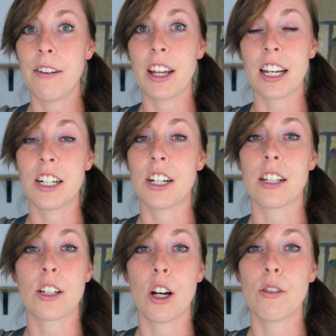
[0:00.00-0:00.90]
If they can
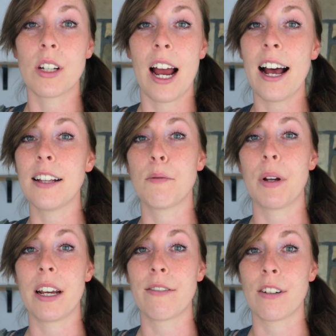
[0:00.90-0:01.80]
just go to hell
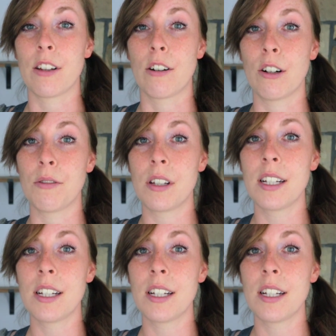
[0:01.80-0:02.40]
and pay for their own